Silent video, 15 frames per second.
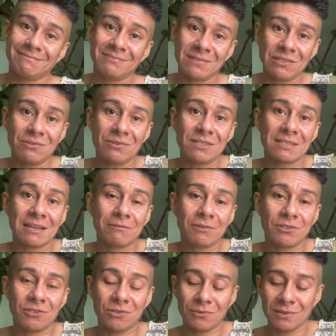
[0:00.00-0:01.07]
You decide
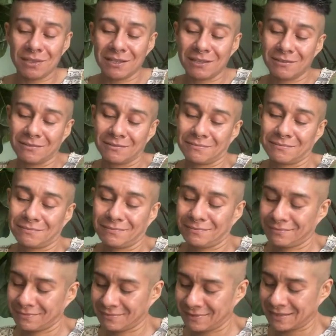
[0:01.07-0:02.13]
what you do with it.
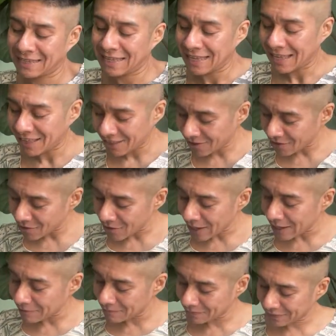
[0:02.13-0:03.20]
All
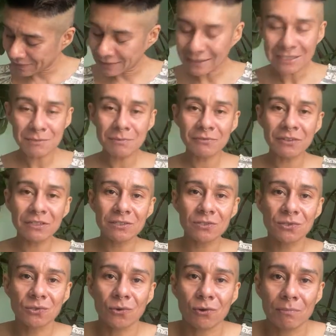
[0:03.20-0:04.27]
right, let's move on to
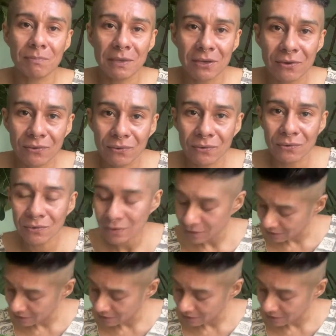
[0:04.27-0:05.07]
Scorpio.